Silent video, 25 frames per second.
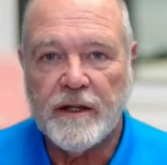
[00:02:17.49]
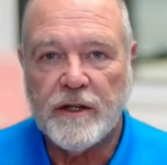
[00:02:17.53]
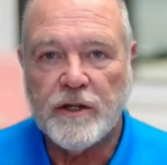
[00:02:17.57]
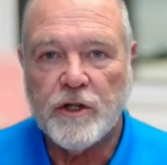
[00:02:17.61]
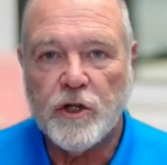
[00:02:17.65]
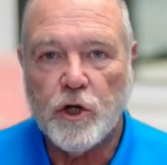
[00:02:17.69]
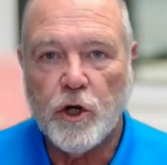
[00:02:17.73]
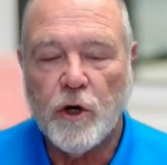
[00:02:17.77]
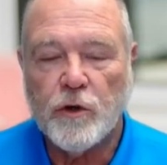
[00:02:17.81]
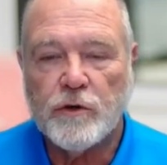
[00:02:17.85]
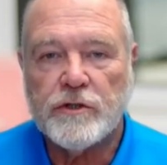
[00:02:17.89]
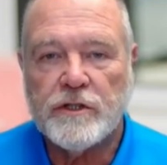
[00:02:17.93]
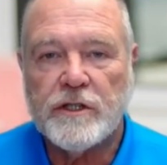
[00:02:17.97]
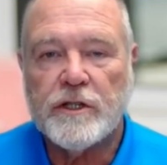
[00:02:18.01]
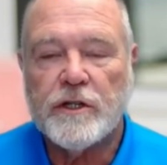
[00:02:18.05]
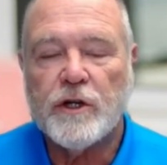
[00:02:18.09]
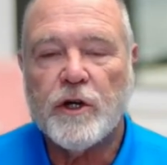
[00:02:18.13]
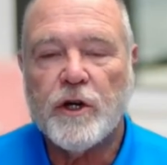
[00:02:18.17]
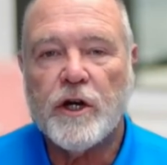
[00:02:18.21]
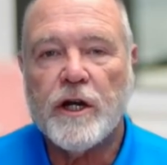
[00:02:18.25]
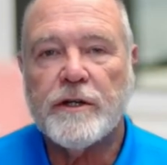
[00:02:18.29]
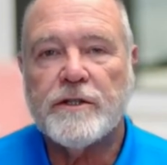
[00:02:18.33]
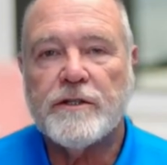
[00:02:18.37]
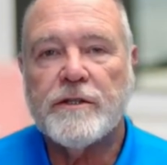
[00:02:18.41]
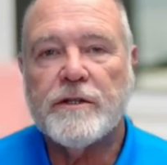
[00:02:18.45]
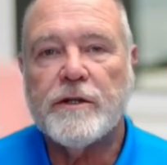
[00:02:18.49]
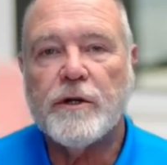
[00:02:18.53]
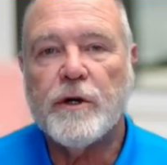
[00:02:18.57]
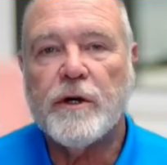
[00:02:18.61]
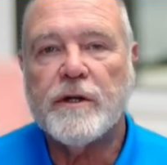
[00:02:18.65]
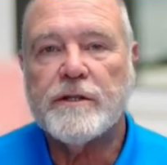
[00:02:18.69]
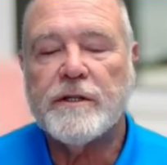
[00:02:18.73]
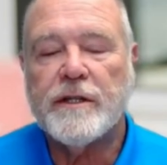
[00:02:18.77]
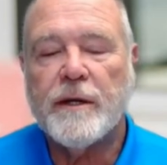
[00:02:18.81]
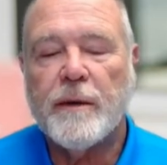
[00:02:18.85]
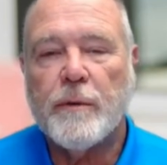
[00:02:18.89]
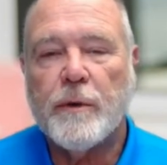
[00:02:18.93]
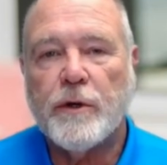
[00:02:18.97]
Closing costs are
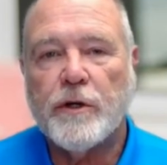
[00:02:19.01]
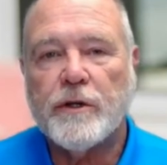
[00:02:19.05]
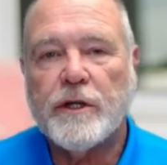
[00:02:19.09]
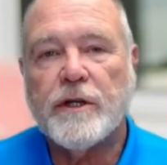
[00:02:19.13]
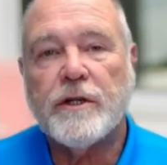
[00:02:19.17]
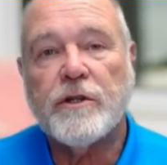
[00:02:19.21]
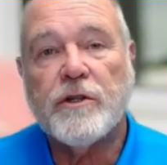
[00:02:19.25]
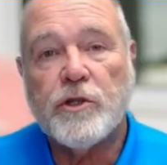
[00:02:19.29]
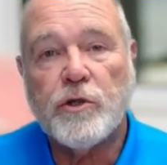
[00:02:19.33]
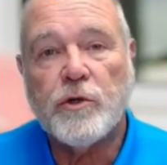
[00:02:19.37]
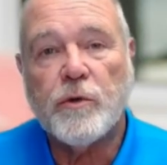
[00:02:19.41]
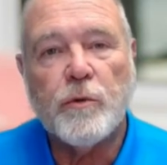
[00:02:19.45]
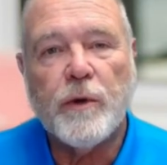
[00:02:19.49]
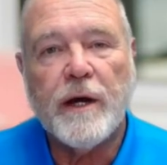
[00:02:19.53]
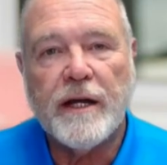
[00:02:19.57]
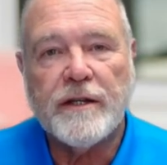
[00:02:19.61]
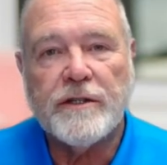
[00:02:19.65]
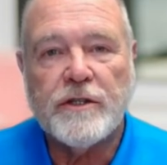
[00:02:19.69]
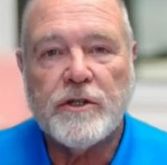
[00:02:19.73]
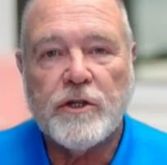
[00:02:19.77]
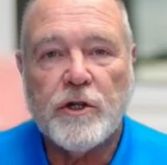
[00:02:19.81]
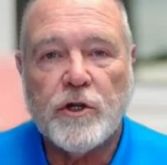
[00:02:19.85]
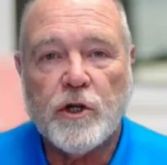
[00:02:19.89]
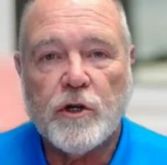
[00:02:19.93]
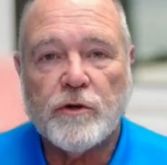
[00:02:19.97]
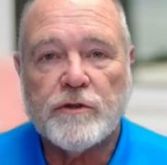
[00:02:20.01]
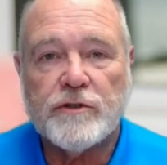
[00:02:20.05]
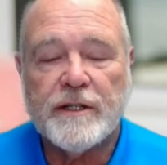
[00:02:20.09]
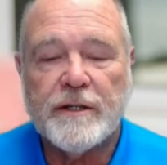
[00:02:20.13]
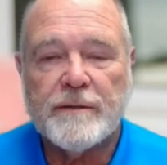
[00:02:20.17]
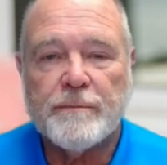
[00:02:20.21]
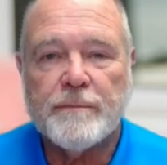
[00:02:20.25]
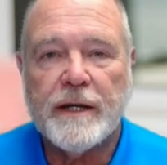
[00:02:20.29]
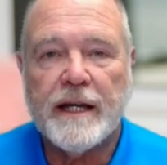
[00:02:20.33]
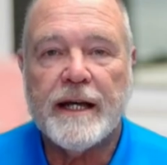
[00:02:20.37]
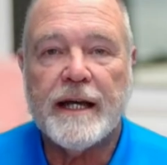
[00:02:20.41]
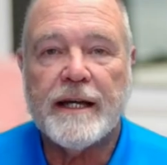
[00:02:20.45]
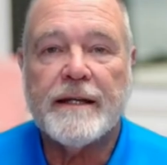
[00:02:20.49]
typically due at the closing
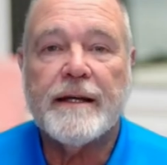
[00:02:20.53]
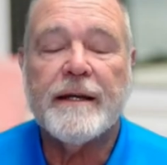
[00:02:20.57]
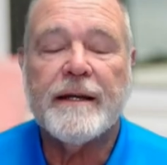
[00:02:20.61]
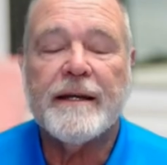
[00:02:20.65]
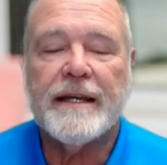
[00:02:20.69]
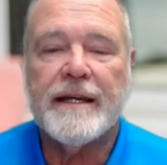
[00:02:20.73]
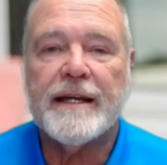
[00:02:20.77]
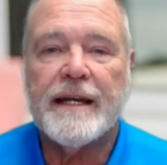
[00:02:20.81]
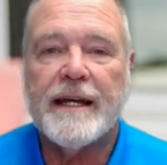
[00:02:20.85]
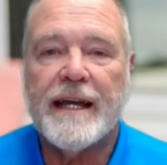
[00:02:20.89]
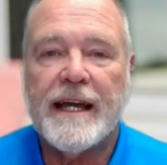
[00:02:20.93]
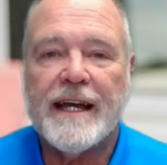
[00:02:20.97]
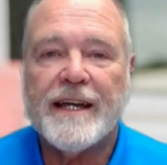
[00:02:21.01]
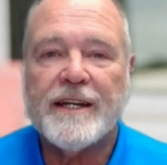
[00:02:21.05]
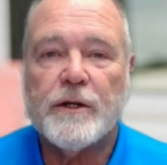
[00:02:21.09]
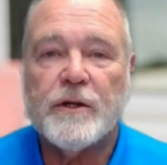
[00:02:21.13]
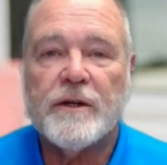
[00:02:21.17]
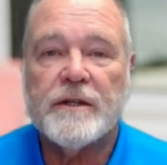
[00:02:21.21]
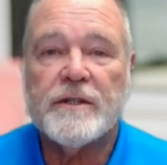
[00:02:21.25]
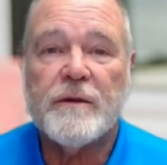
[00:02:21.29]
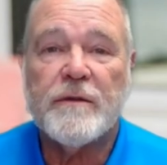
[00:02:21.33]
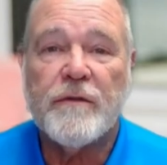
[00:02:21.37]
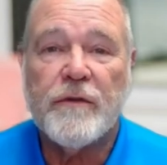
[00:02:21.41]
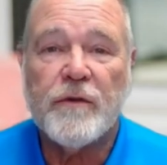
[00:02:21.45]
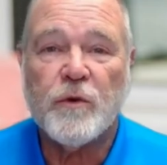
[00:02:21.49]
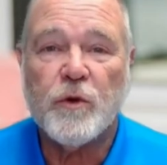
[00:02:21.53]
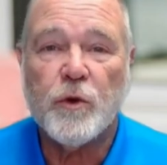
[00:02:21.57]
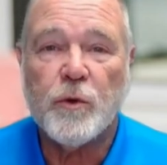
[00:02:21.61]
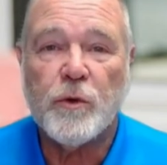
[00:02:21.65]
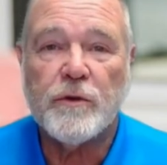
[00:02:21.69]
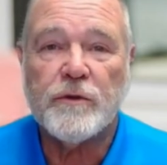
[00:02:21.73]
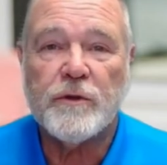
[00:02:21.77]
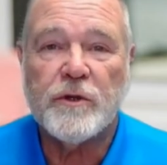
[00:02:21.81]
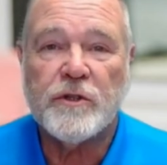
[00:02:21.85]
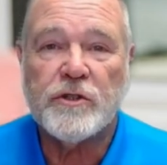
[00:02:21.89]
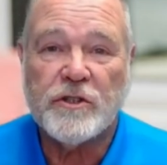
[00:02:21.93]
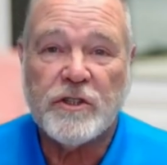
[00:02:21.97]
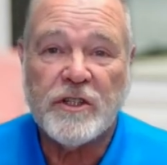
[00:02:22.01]
meeting, either in the form of
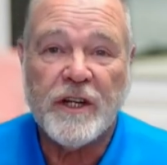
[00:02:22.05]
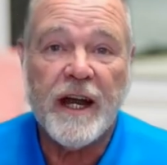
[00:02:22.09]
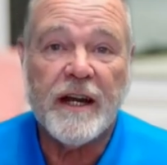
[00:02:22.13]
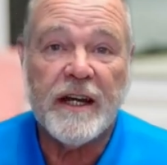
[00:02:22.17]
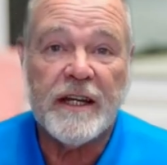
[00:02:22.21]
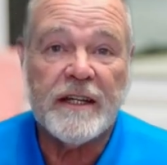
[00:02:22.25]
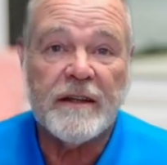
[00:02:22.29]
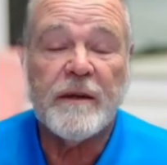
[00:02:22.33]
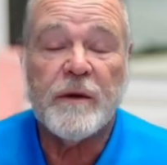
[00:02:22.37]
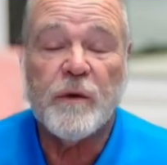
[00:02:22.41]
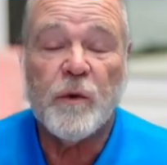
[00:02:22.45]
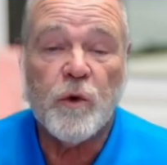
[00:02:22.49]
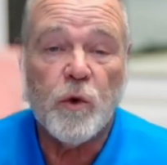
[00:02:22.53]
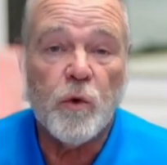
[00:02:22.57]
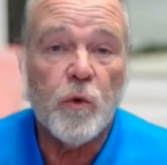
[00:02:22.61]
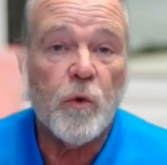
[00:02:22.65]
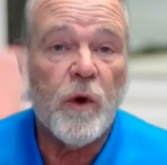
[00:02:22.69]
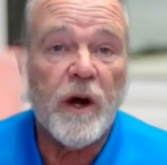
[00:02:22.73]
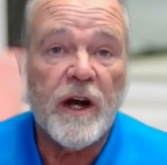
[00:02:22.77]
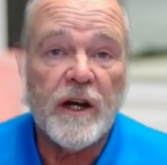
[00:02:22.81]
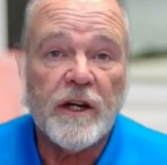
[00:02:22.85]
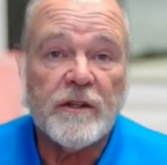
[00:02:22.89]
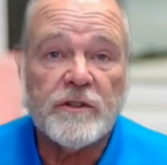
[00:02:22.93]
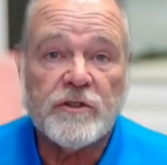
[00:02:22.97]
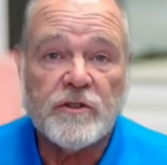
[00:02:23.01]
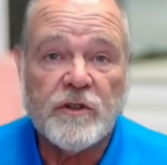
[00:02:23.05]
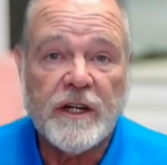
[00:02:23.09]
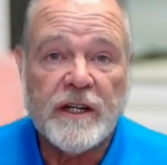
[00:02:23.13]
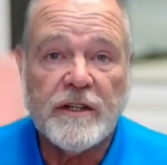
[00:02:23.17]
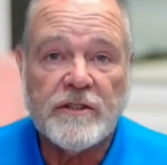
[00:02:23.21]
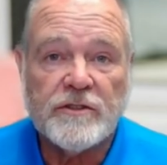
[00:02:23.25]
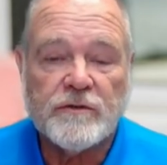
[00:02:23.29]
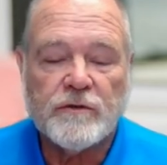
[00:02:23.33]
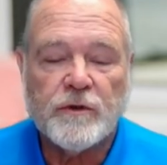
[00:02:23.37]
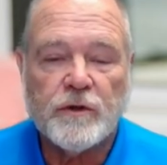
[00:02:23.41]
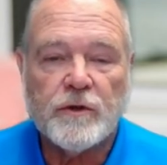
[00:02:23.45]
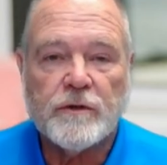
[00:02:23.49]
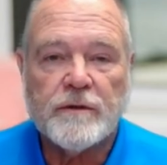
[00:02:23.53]
a check or wire
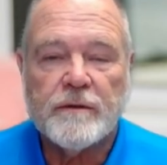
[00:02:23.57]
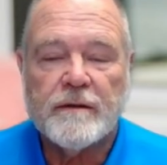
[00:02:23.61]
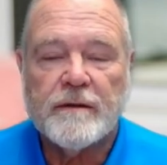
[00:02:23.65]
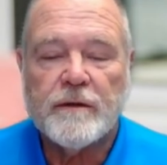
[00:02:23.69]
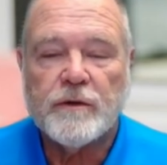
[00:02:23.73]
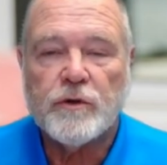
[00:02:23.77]
transfer.